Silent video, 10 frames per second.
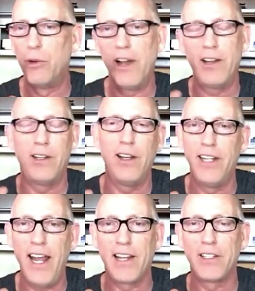We're not
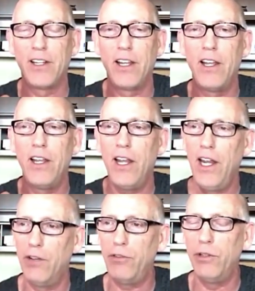done yet.
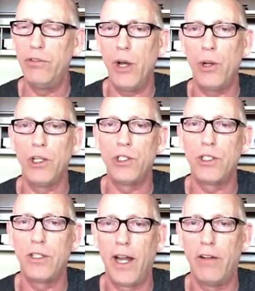If you've noticed,